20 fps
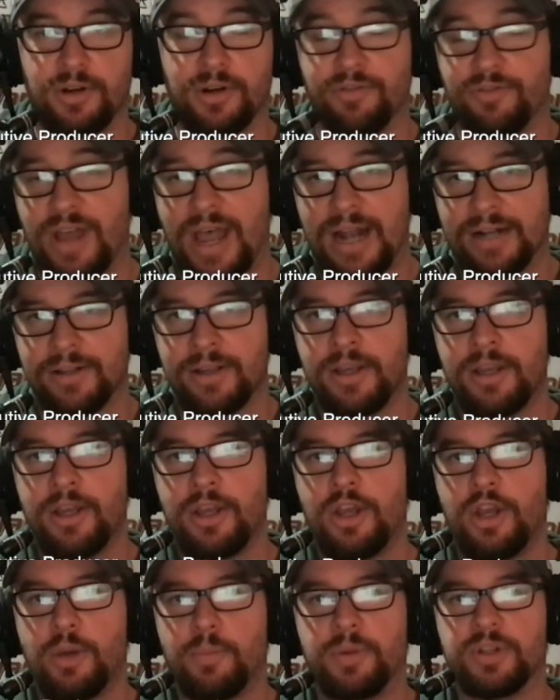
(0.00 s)
In fact,
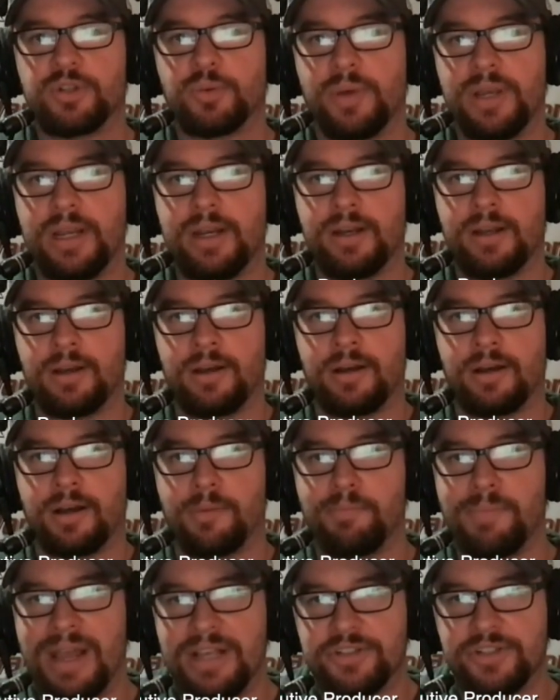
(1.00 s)
between
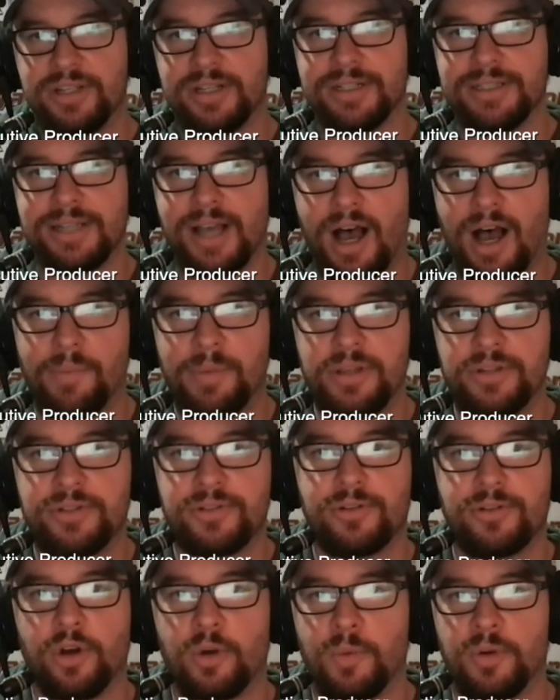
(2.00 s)
Amezi and
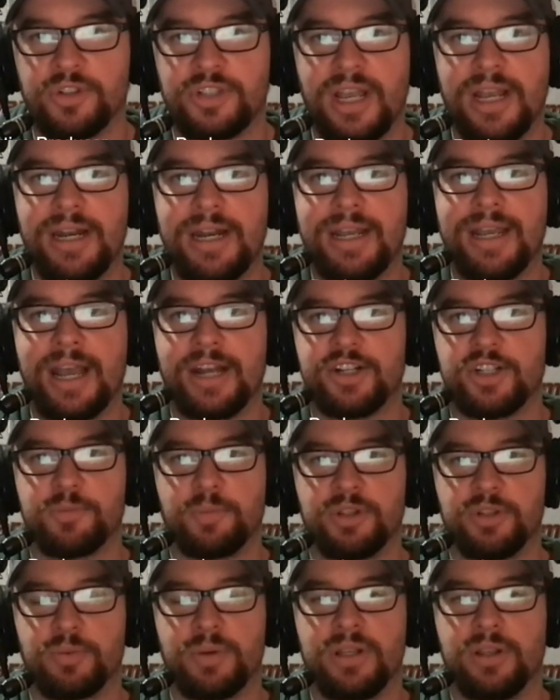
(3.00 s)
Thomas, almost 80 catches
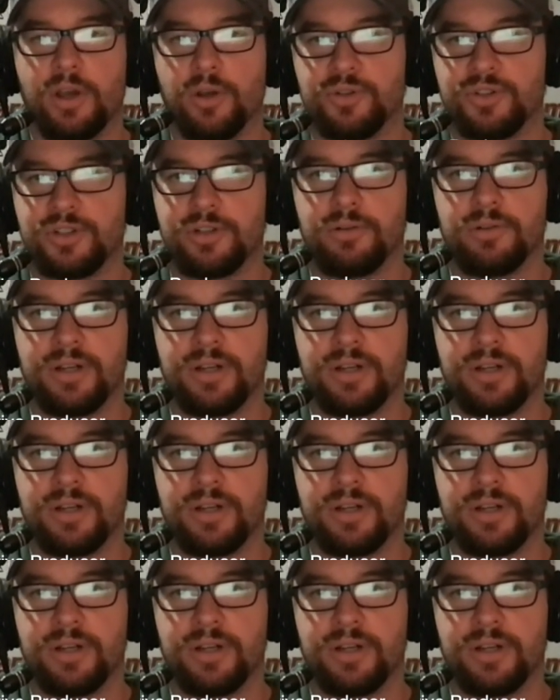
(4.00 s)
between those two.